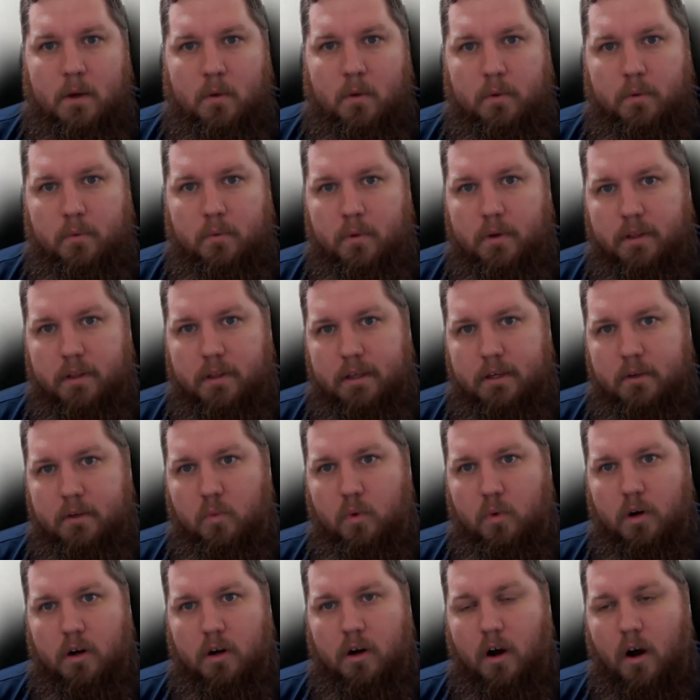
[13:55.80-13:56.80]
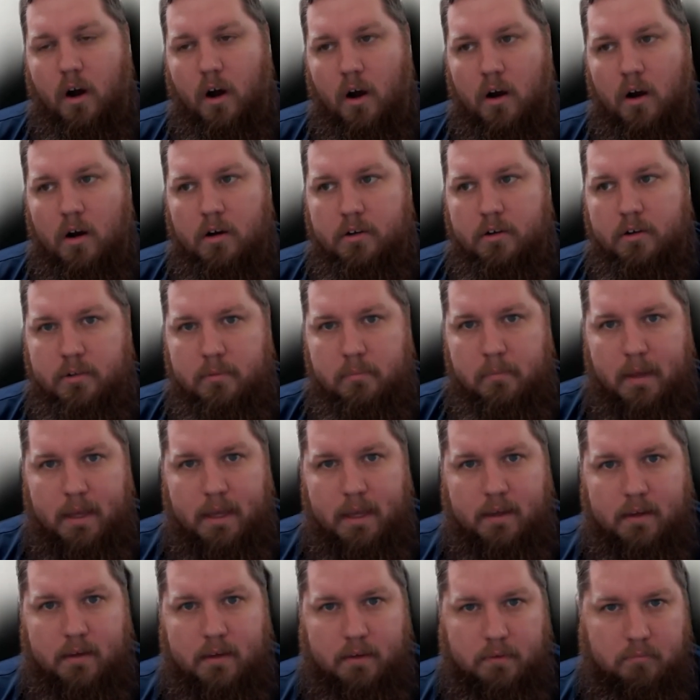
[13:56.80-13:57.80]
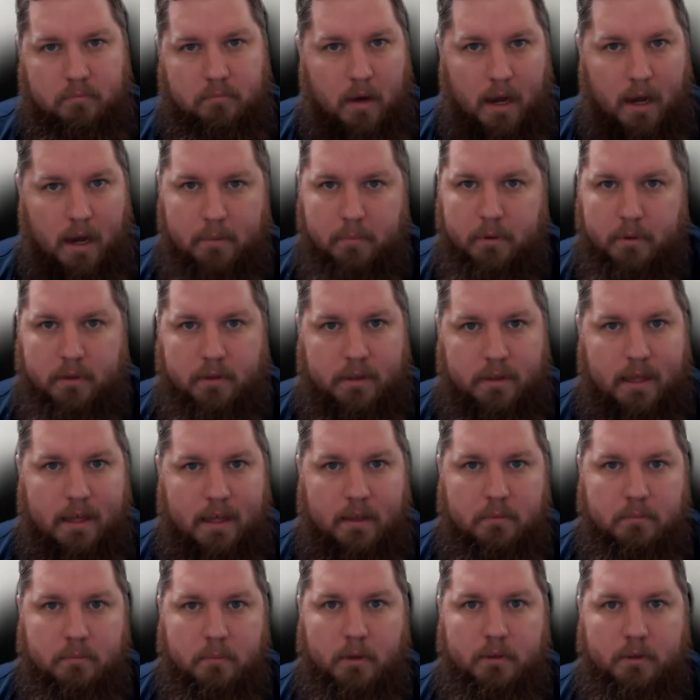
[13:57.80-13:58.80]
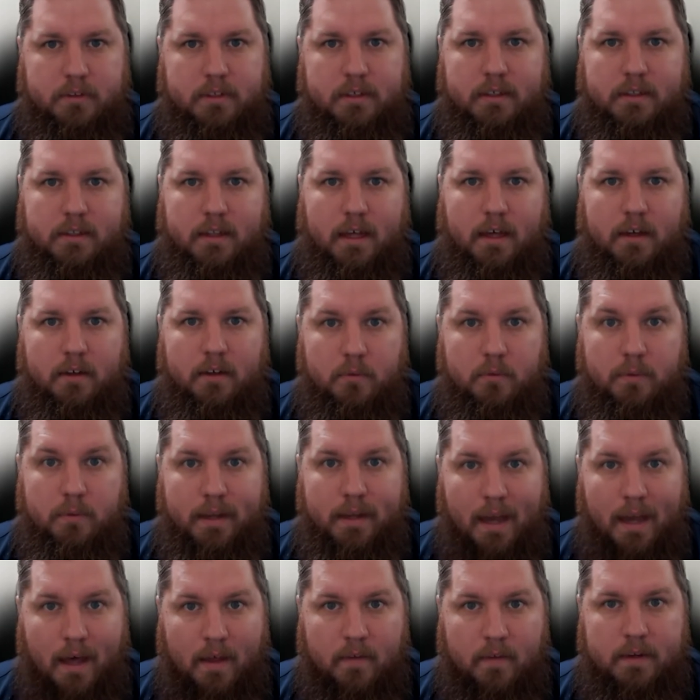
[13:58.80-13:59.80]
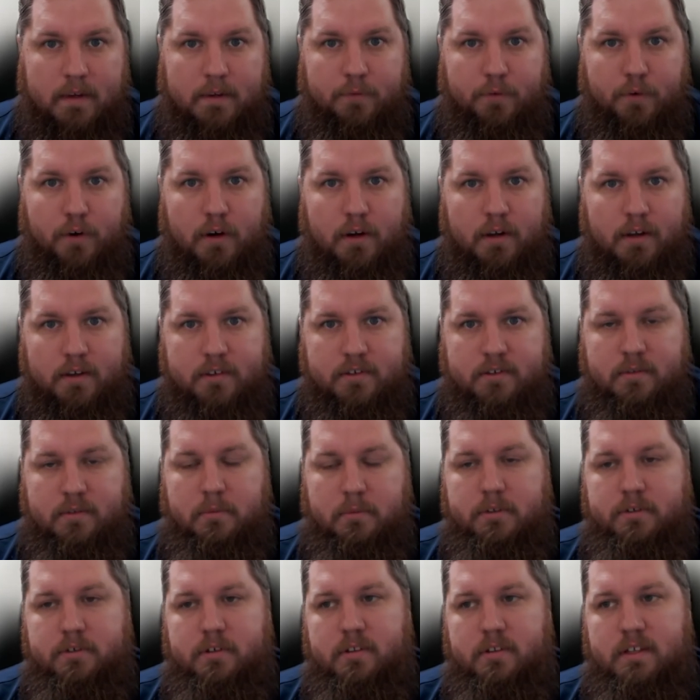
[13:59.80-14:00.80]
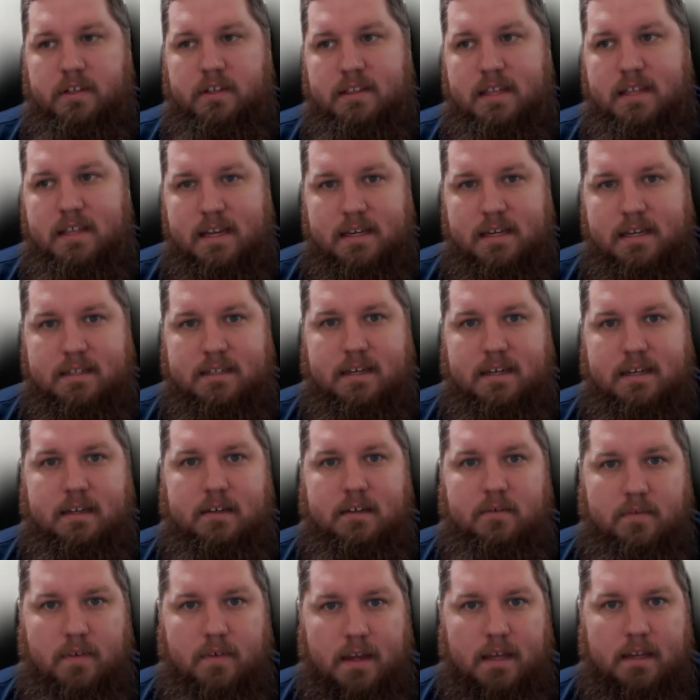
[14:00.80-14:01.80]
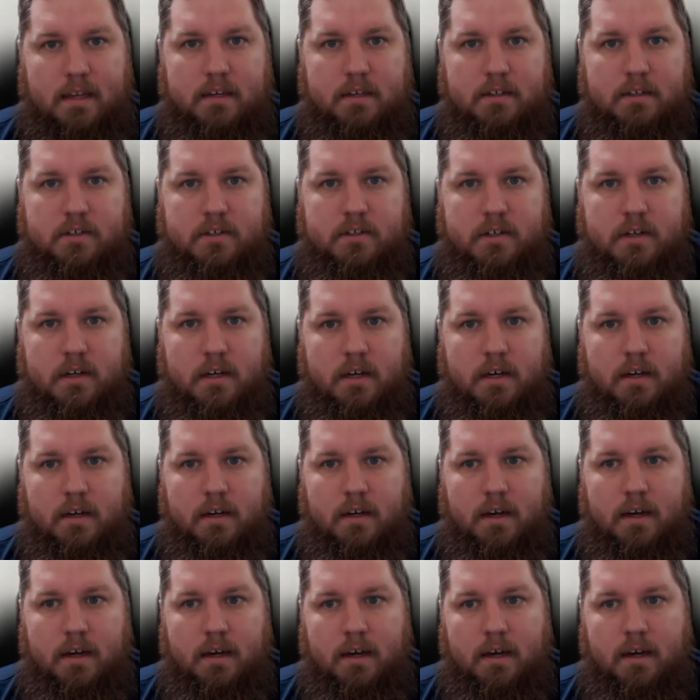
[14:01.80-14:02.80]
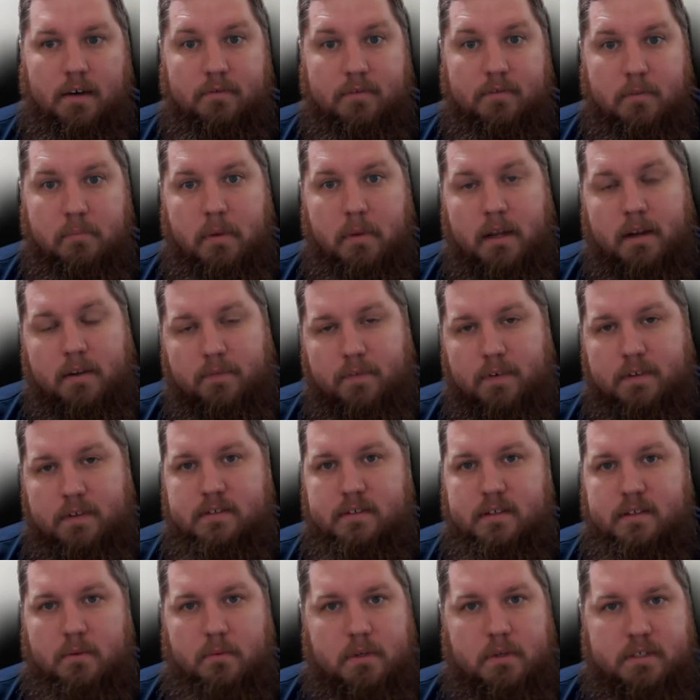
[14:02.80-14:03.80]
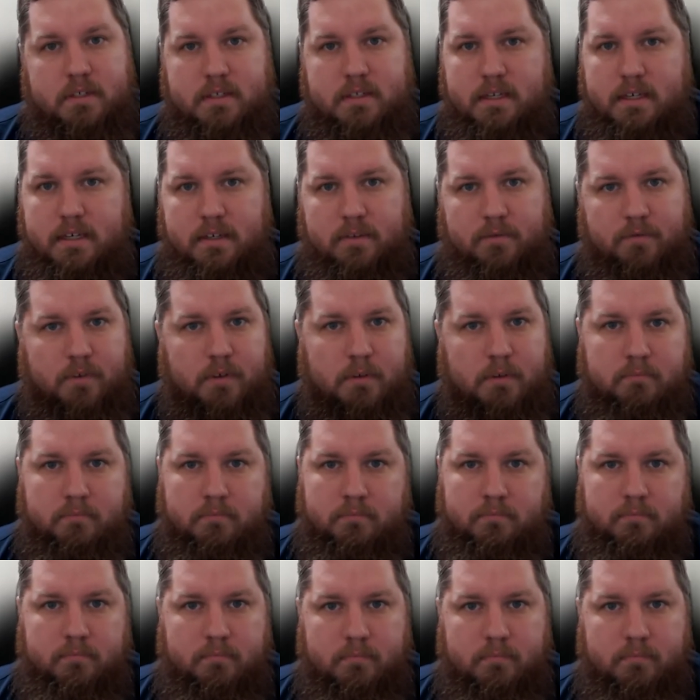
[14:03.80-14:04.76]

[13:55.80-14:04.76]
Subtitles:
We really work hard to make hybrid cloud, multi-cloud a reality for our customers so that they can take advantage of the benefits that we see from